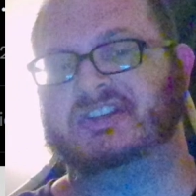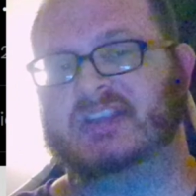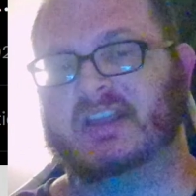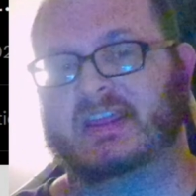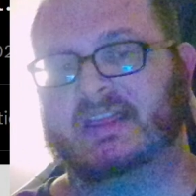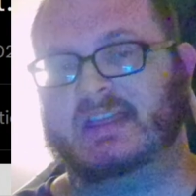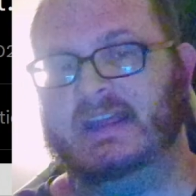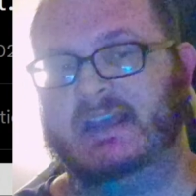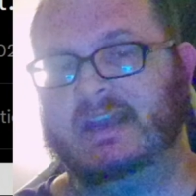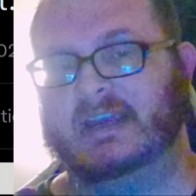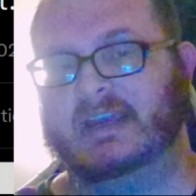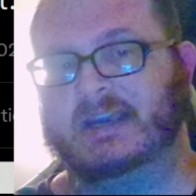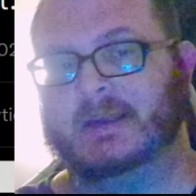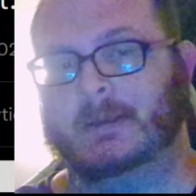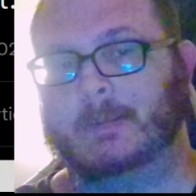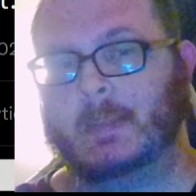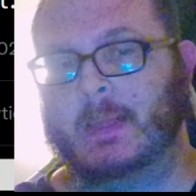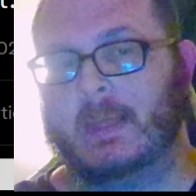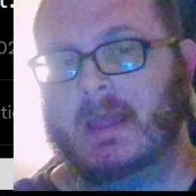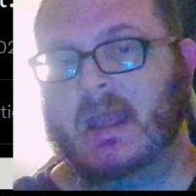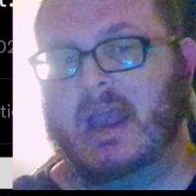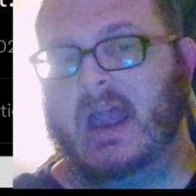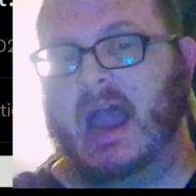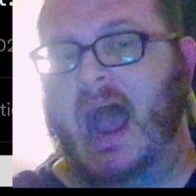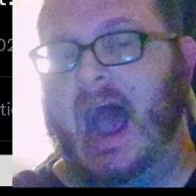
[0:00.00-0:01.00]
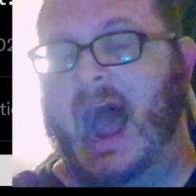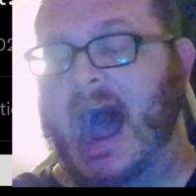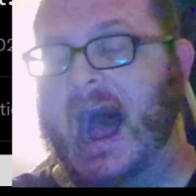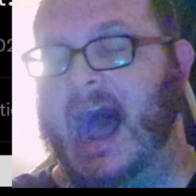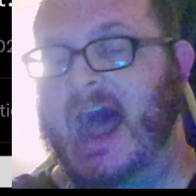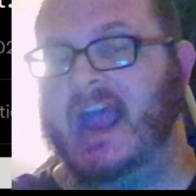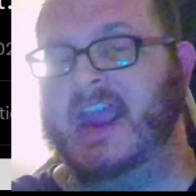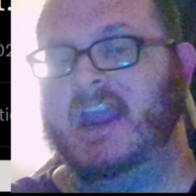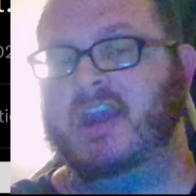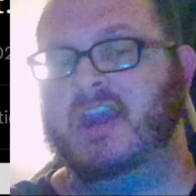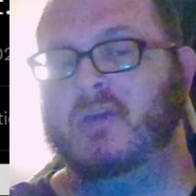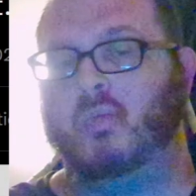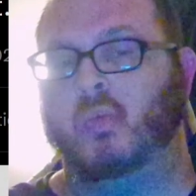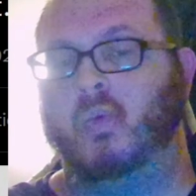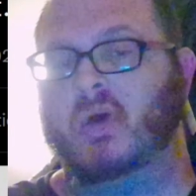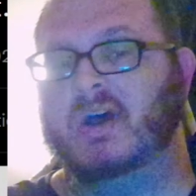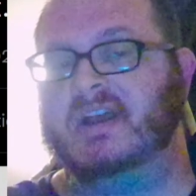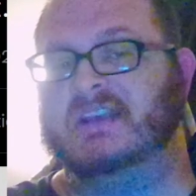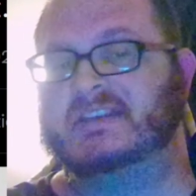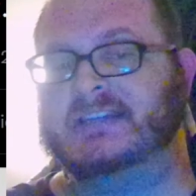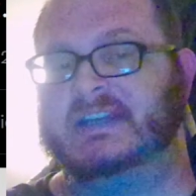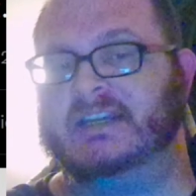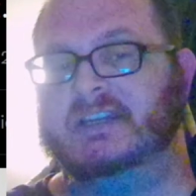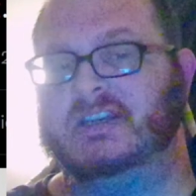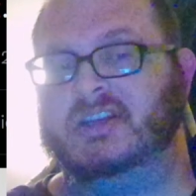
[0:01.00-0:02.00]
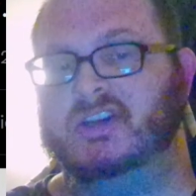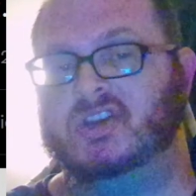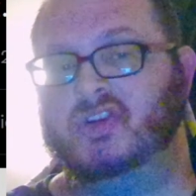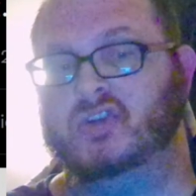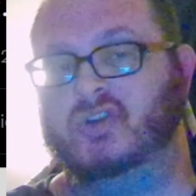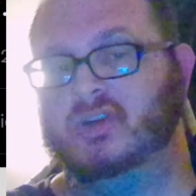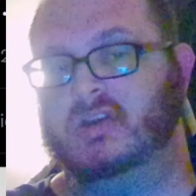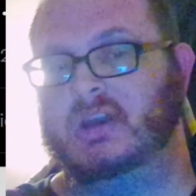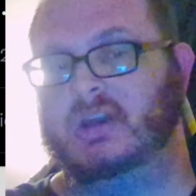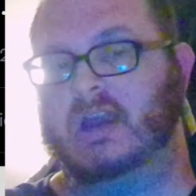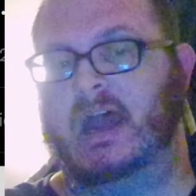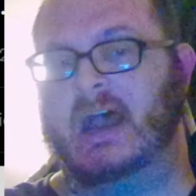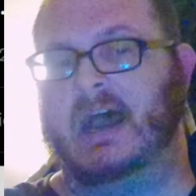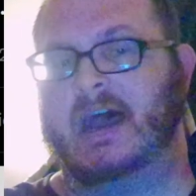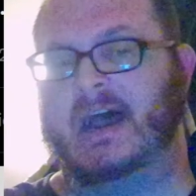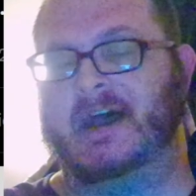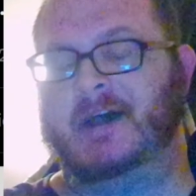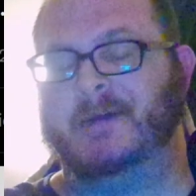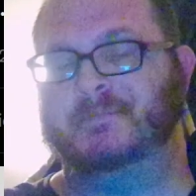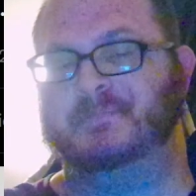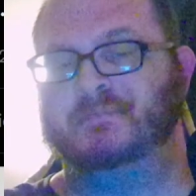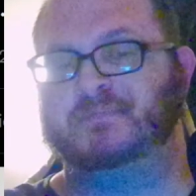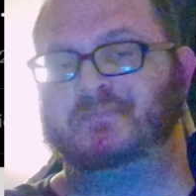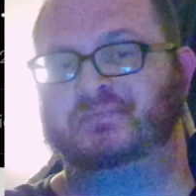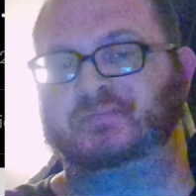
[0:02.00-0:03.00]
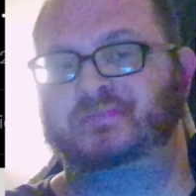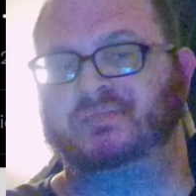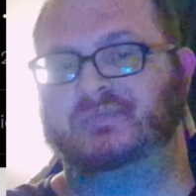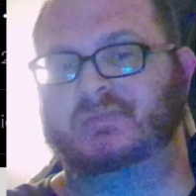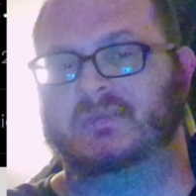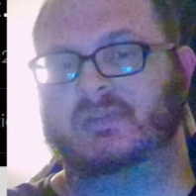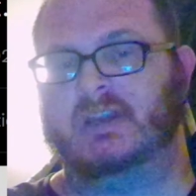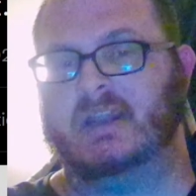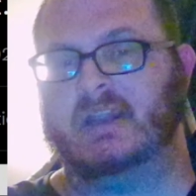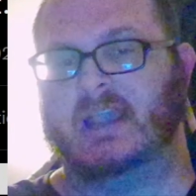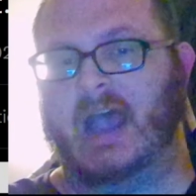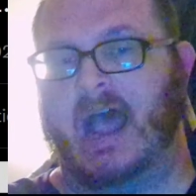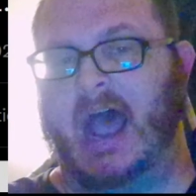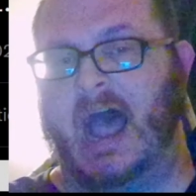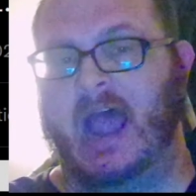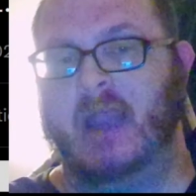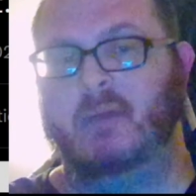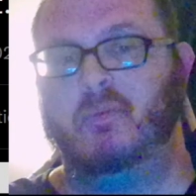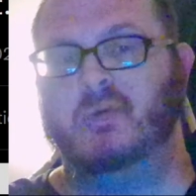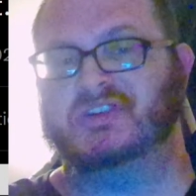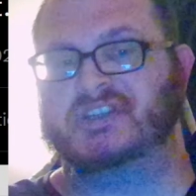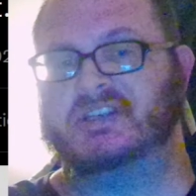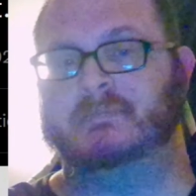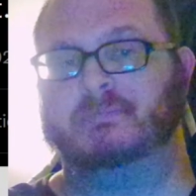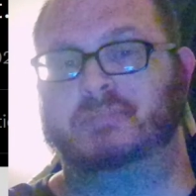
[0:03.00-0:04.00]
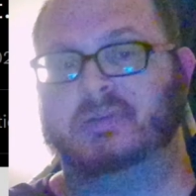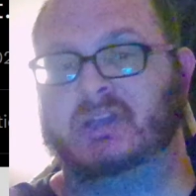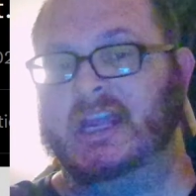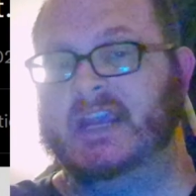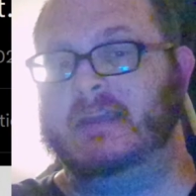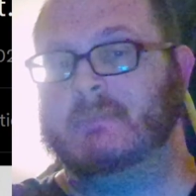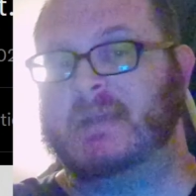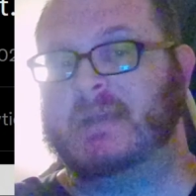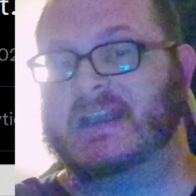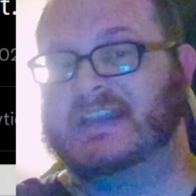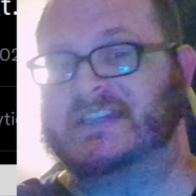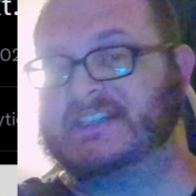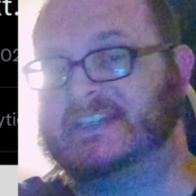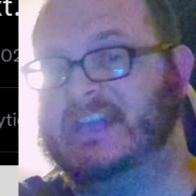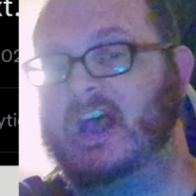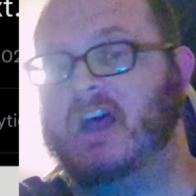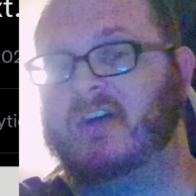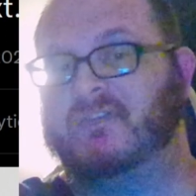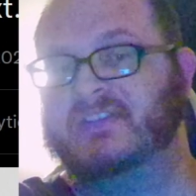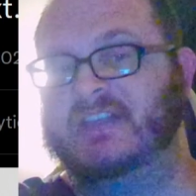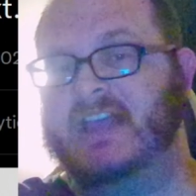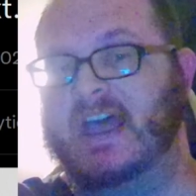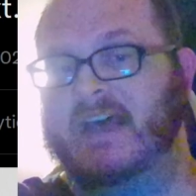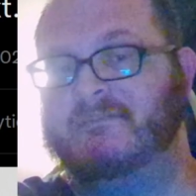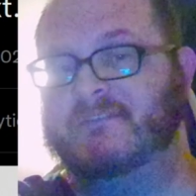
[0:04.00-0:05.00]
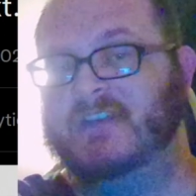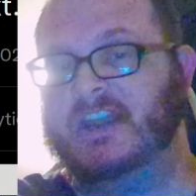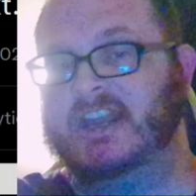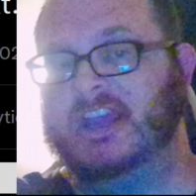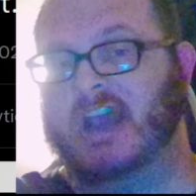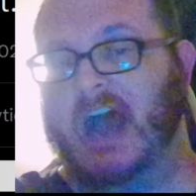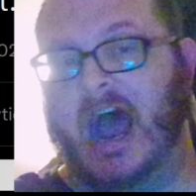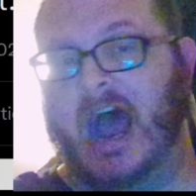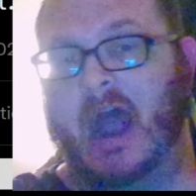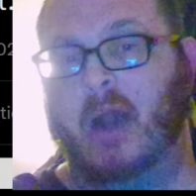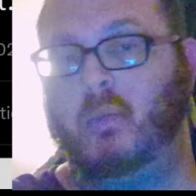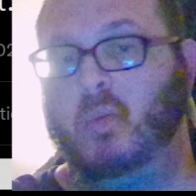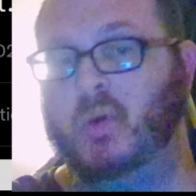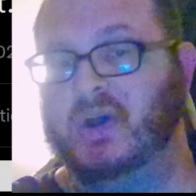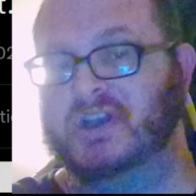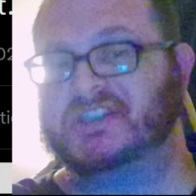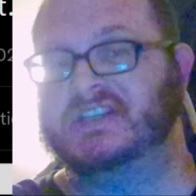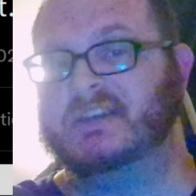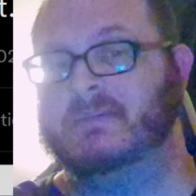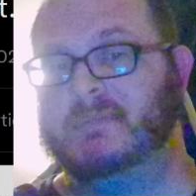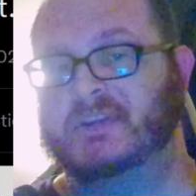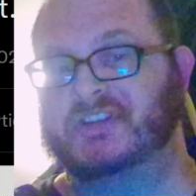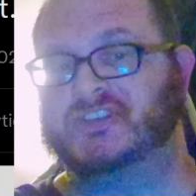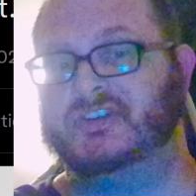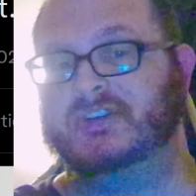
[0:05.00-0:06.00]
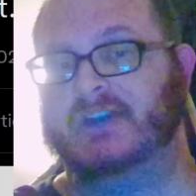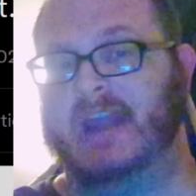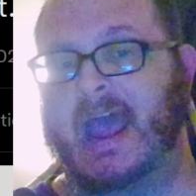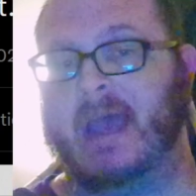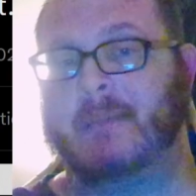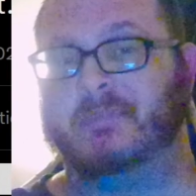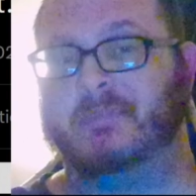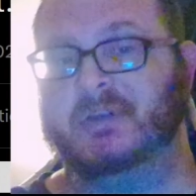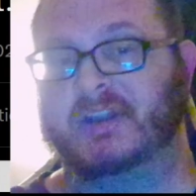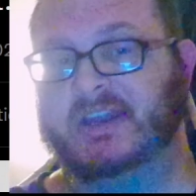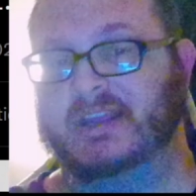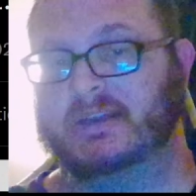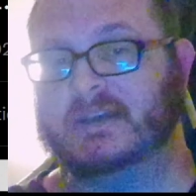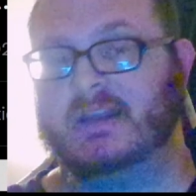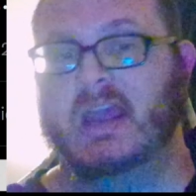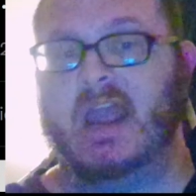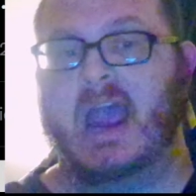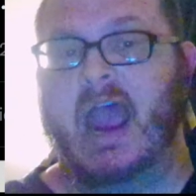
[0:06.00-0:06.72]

the thing: I wasn't uh, I wasn't playing myself in that video. I wasn't Mr. Dapperton.